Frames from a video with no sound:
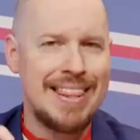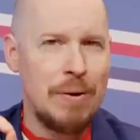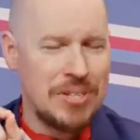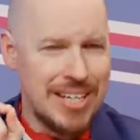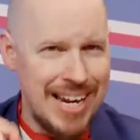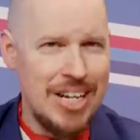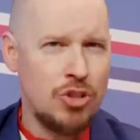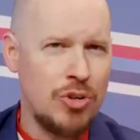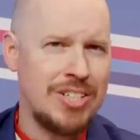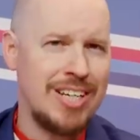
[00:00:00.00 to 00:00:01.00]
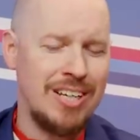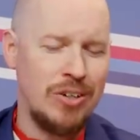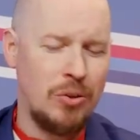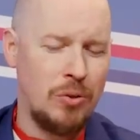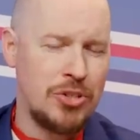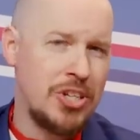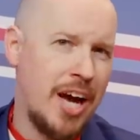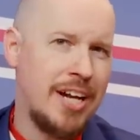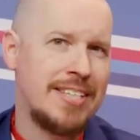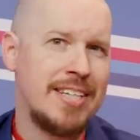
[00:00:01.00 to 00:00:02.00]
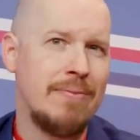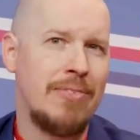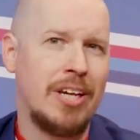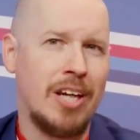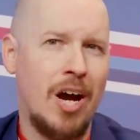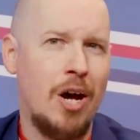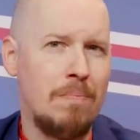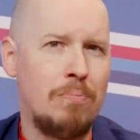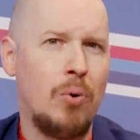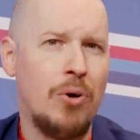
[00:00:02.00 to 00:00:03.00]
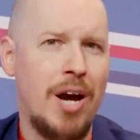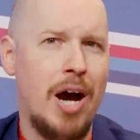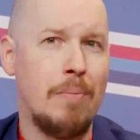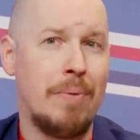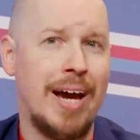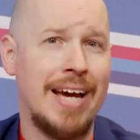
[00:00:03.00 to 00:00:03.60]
there was an interesting alternative that Khan brought up